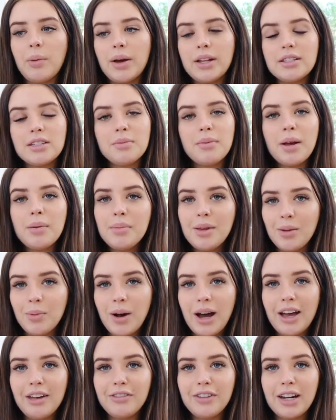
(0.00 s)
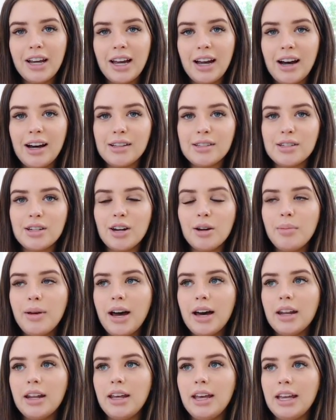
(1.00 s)
went to my midwife and I asked her
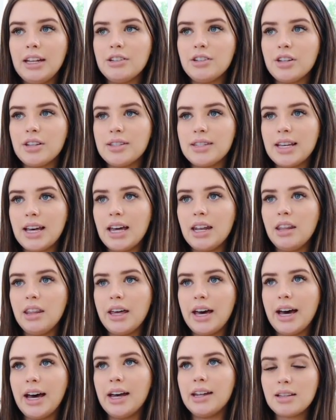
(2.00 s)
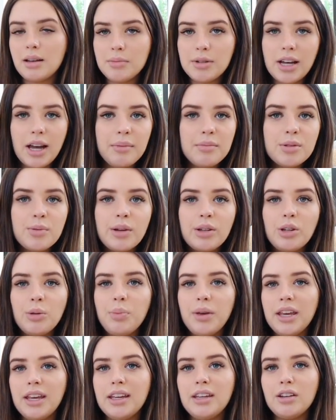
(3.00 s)
about it, and she said that sometimes when you
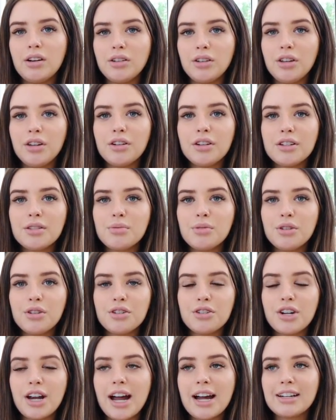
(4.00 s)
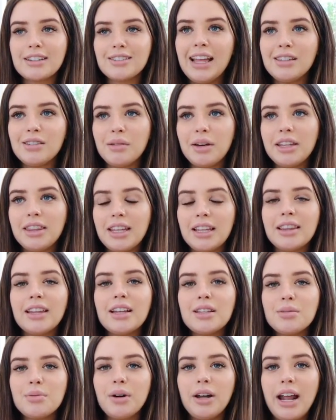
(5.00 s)
pee, your uterus will contract. And so I think
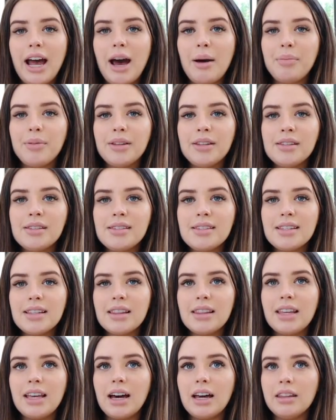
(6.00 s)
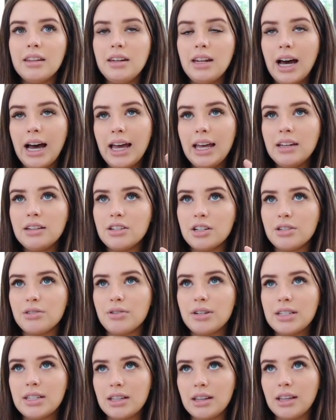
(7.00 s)
that's what happens. The other night, just
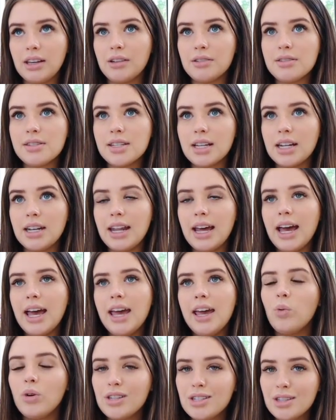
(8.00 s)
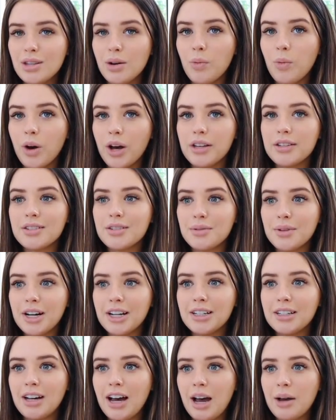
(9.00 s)
recently on Sunday, was the worst
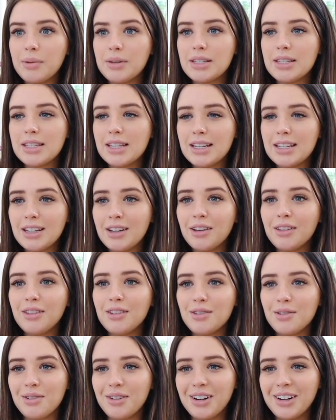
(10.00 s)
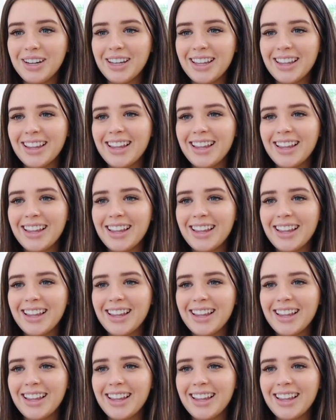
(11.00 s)
one. I was sitting on the toilet.